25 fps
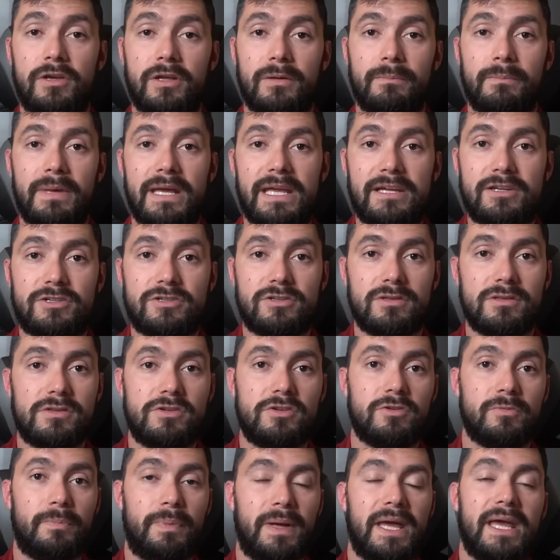can make sure that
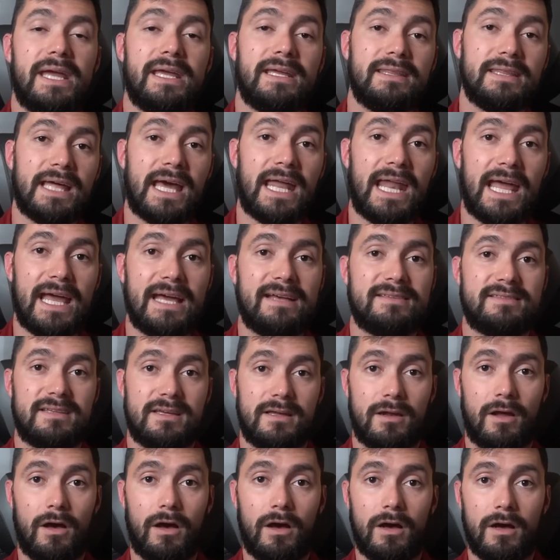you're paying that
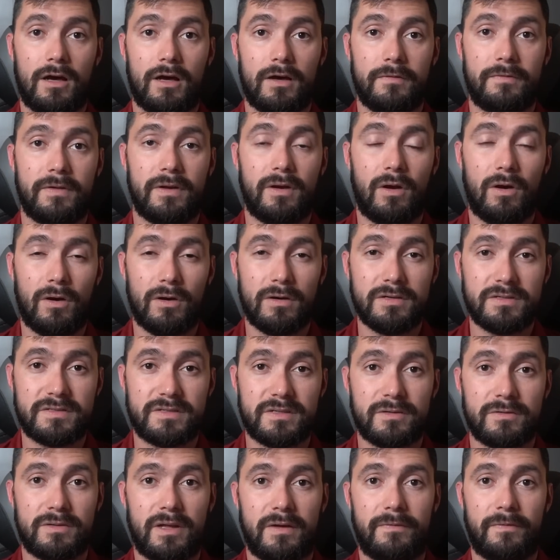asset off and
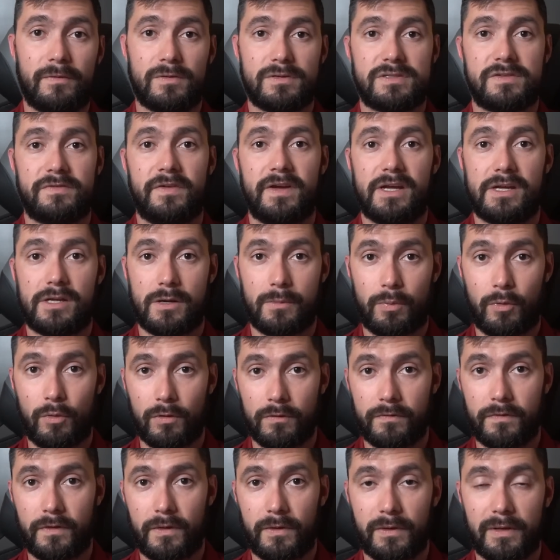also diversifying your
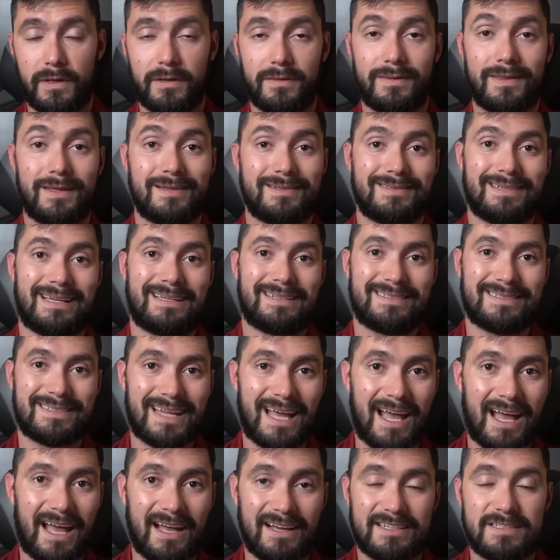portfolio in things like
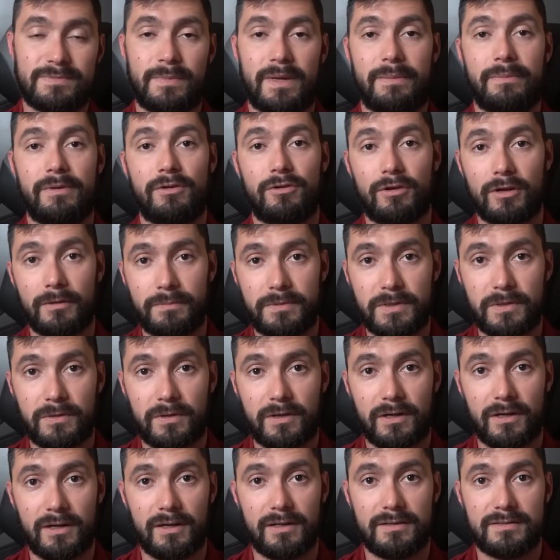stocks, maybe
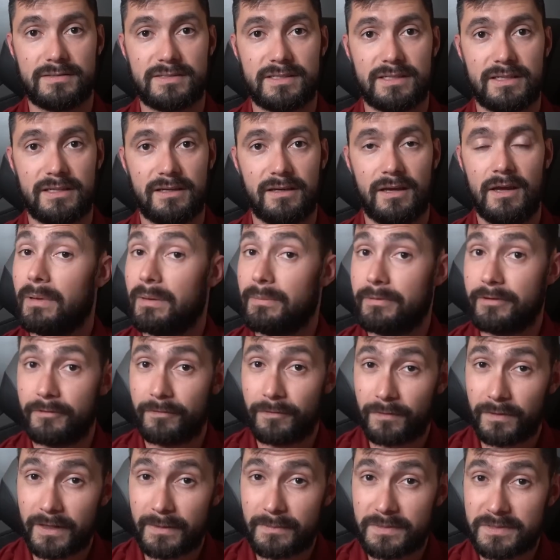cryptocurrency, maybe you
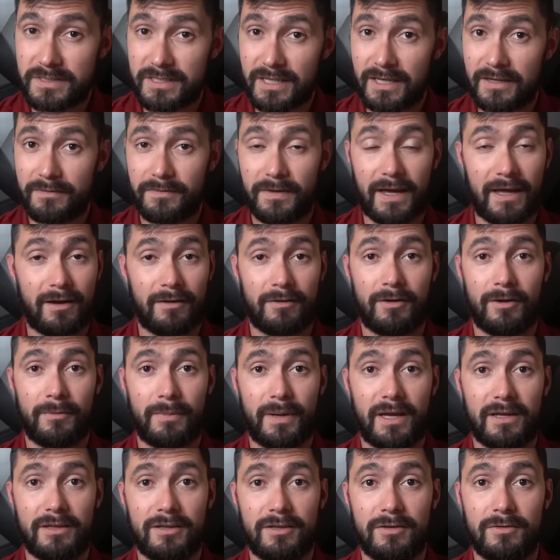flip stuff. I don't know
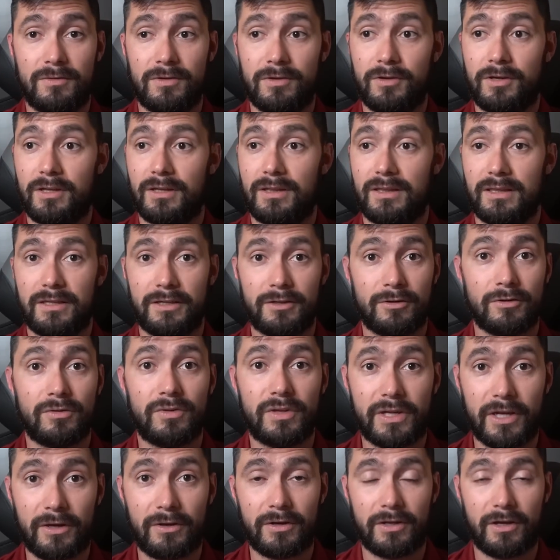about you. You could
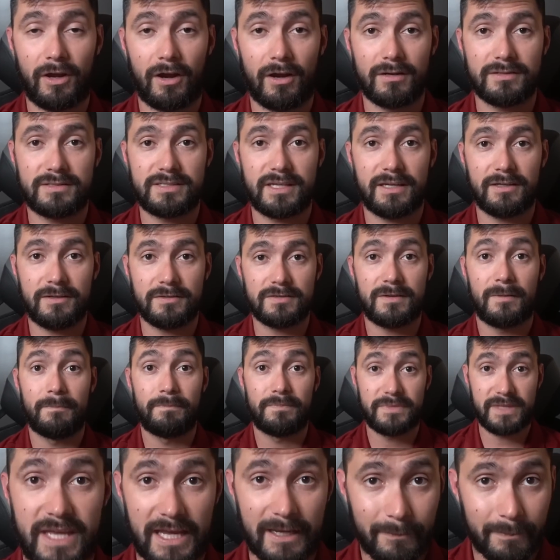literally go to yard sales,
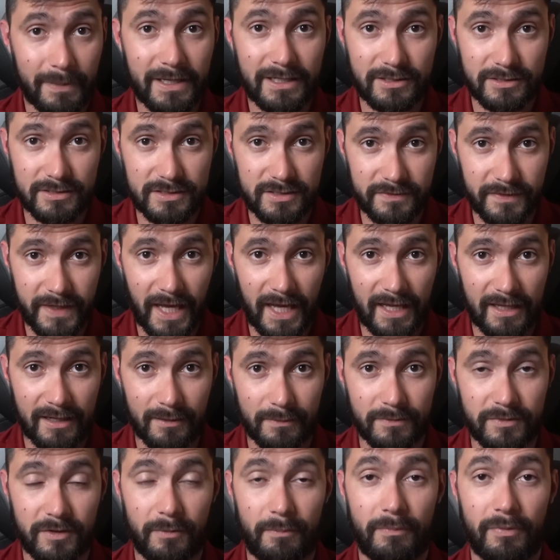take pictures of
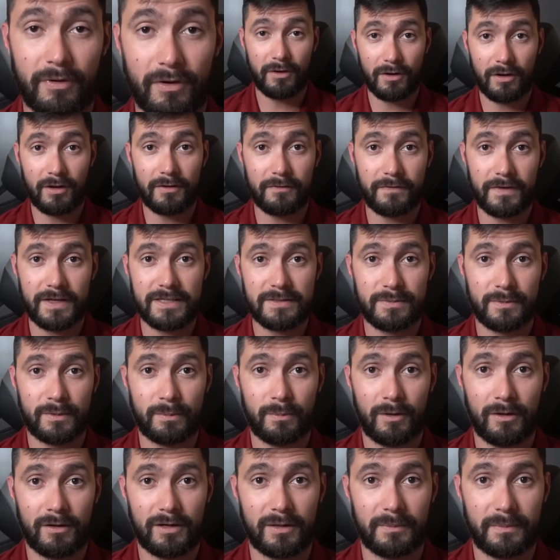items, put it on Facebook
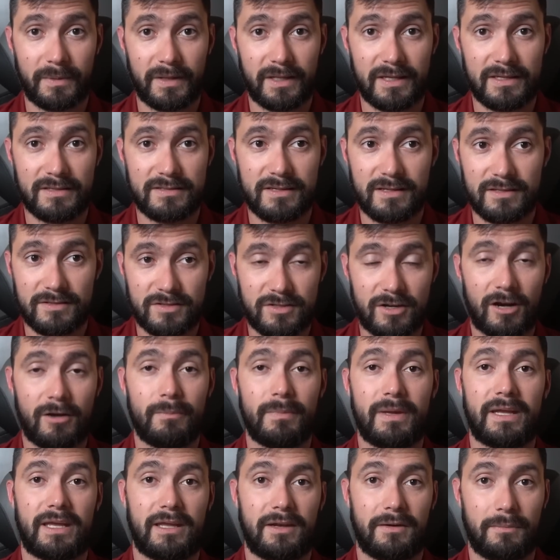Marketplace, and start
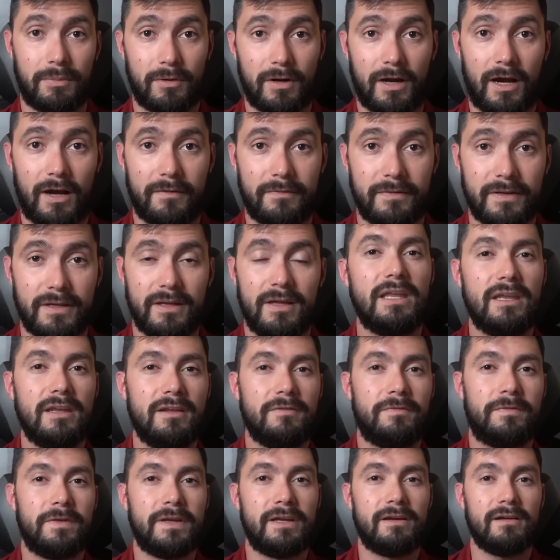making a profit. You need
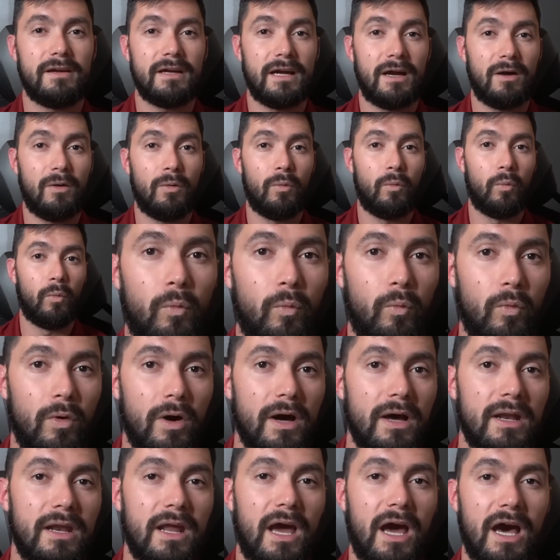to figure out
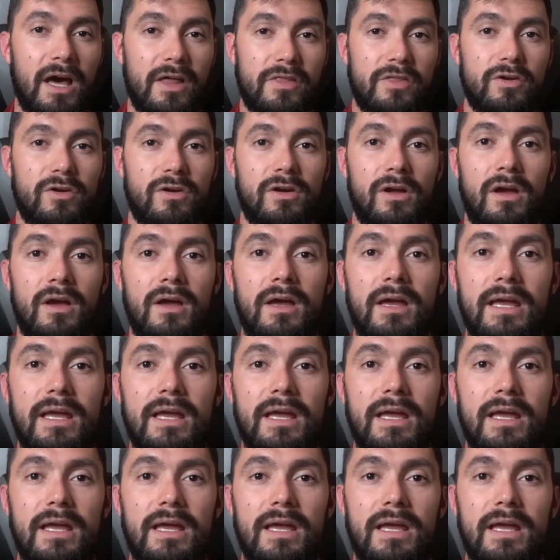what other